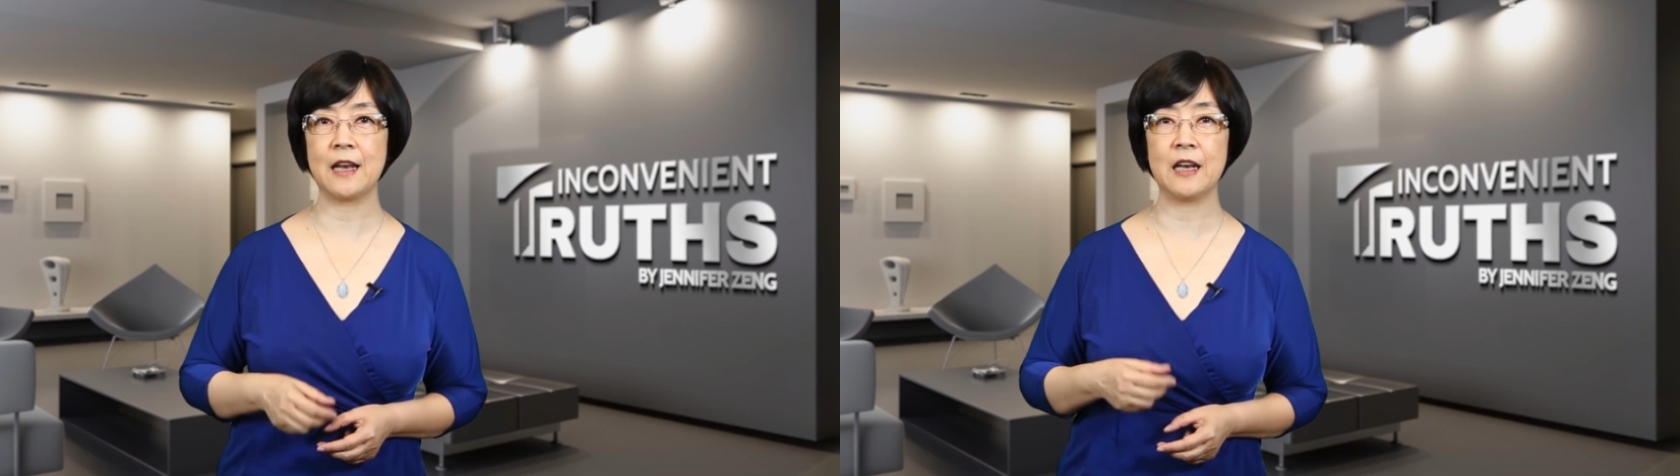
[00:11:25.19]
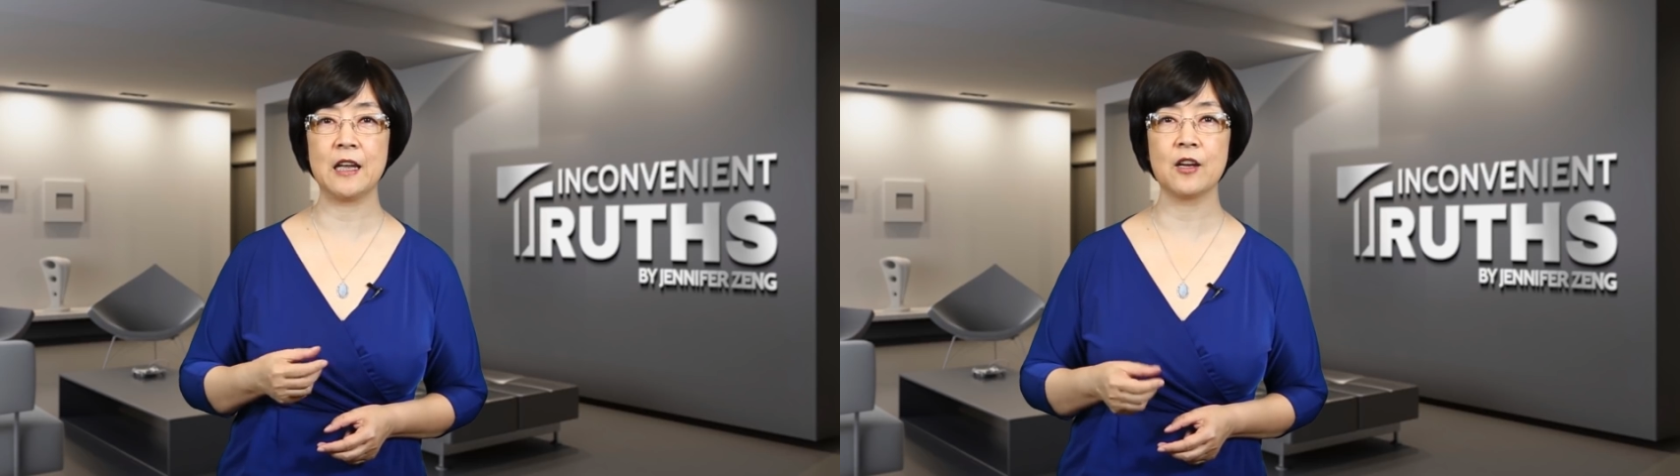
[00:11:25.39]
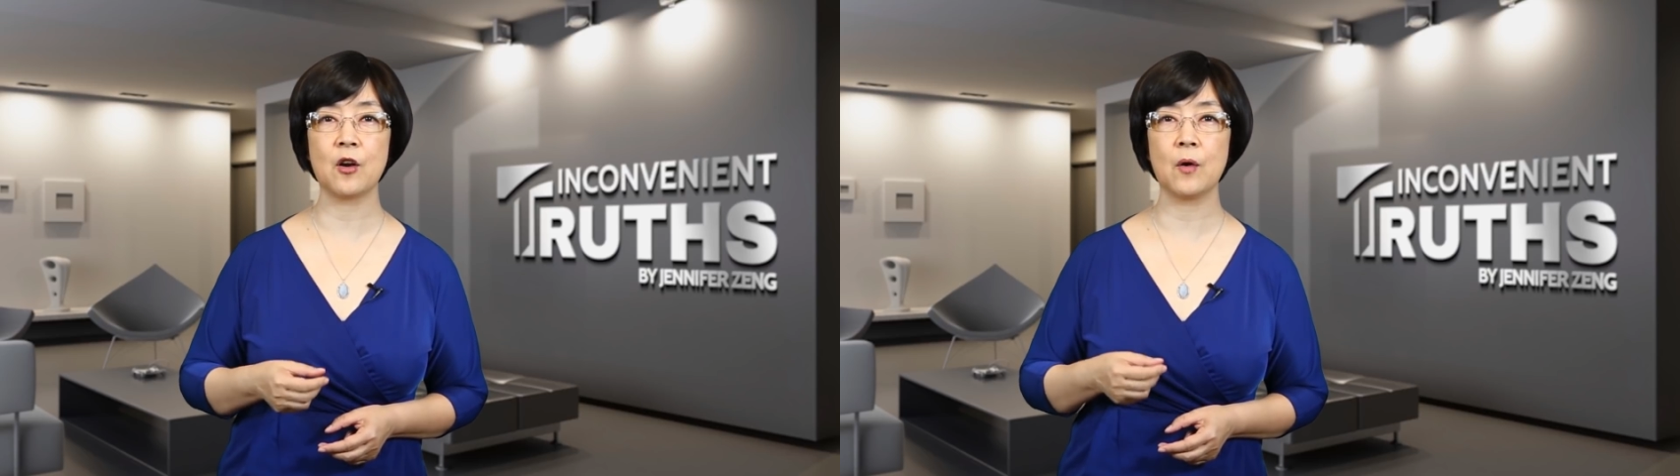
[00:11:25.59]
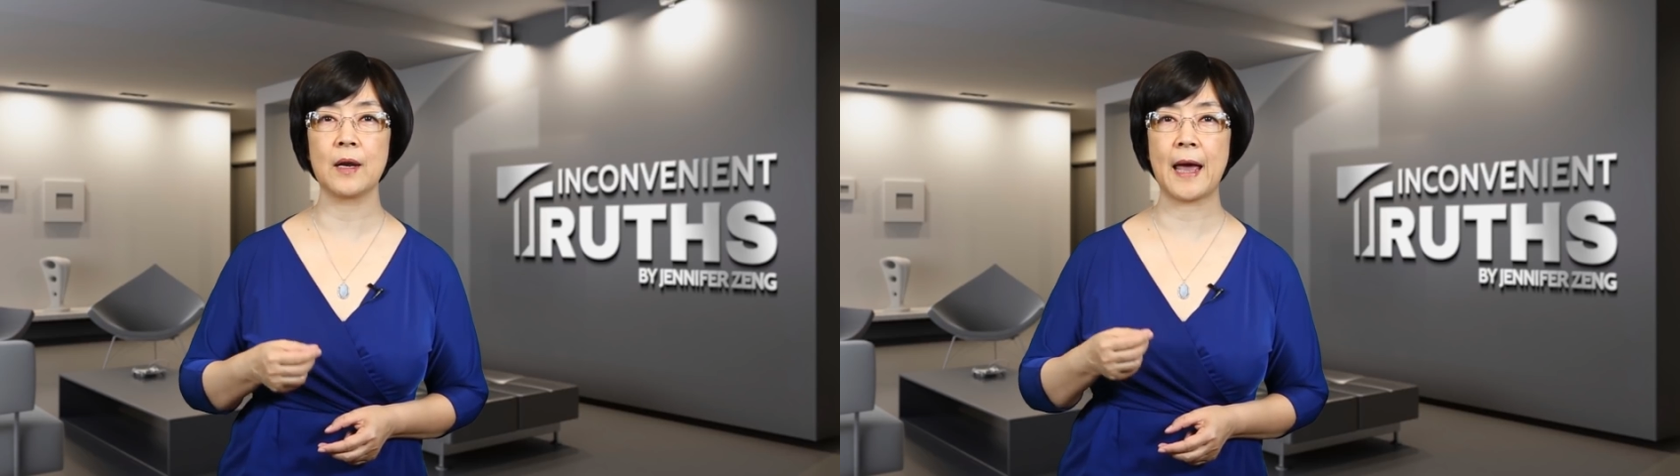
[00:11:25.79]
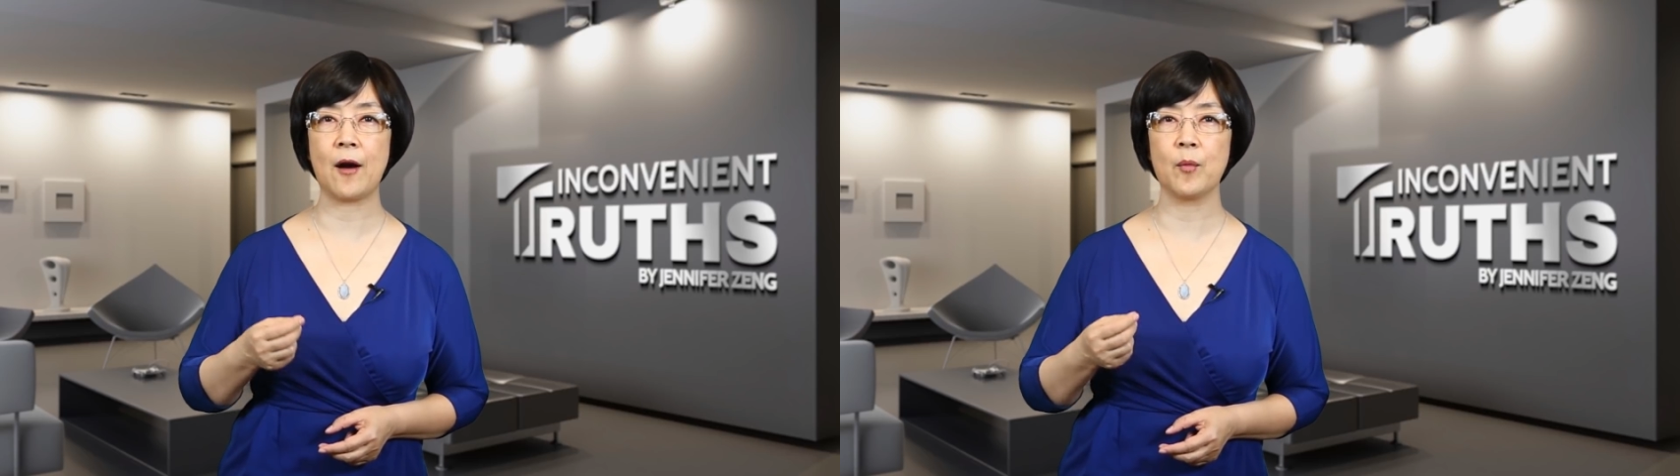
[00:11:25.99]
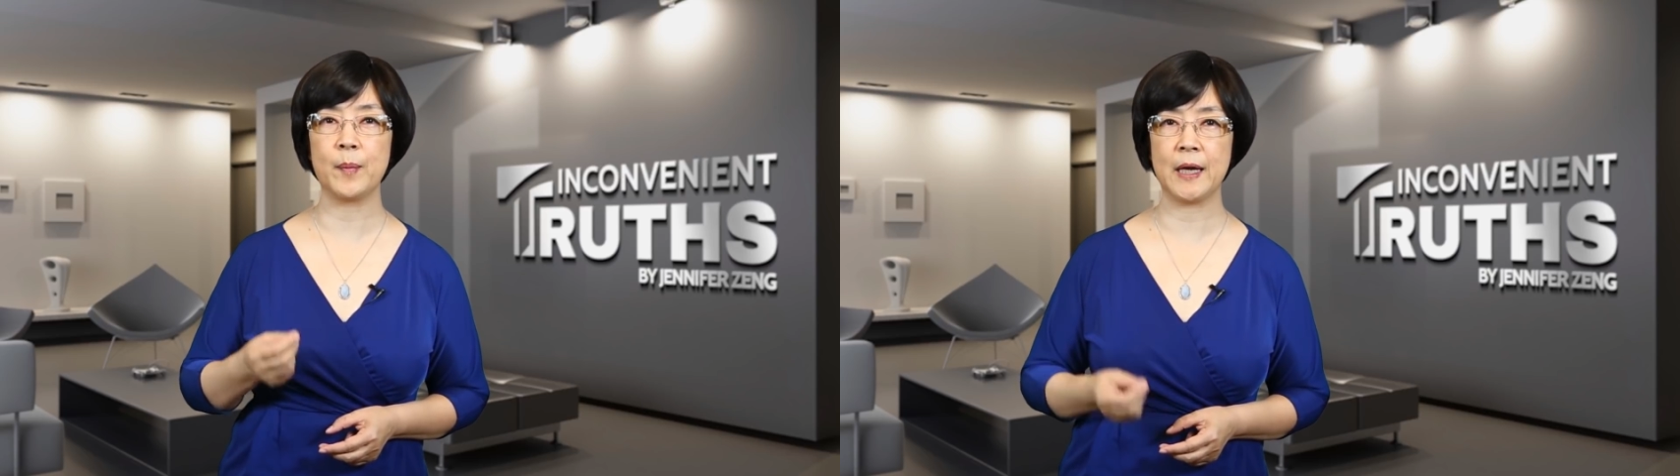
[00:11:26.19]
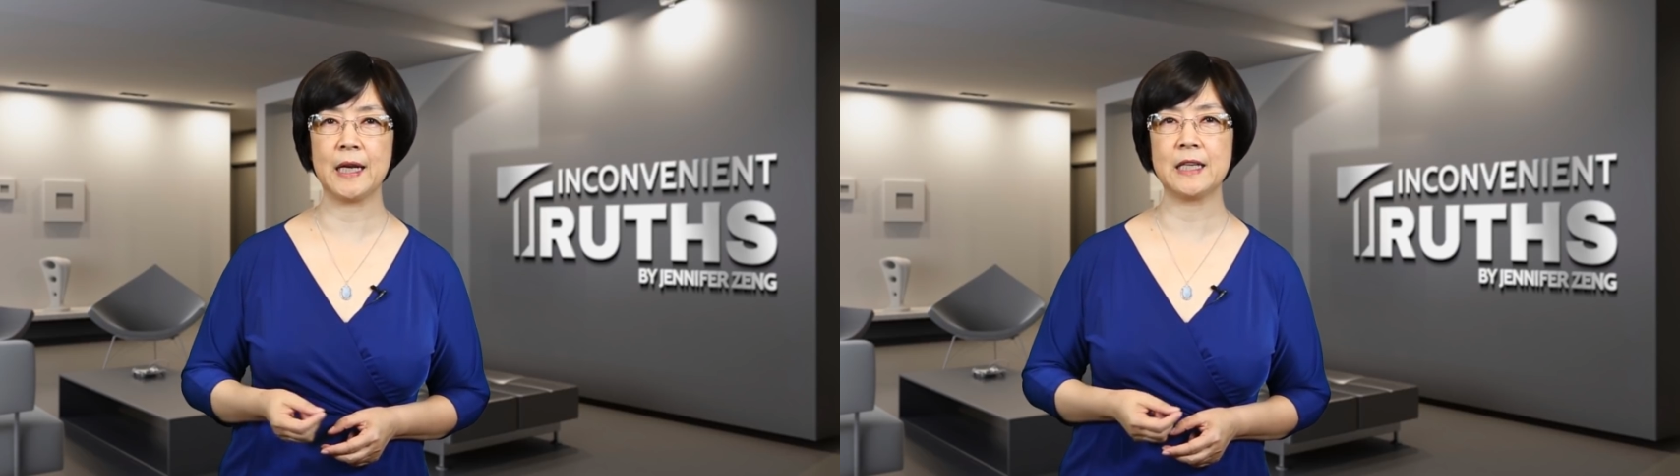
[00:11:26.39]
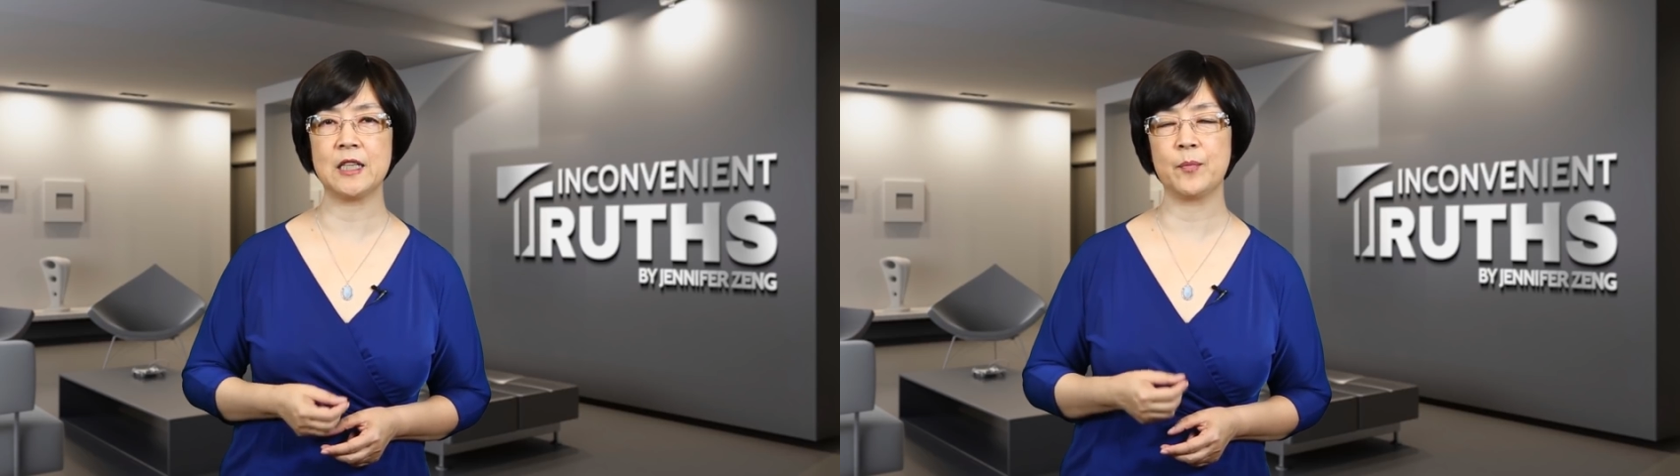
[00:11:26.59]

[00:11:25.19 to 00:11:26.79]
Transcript: legal liability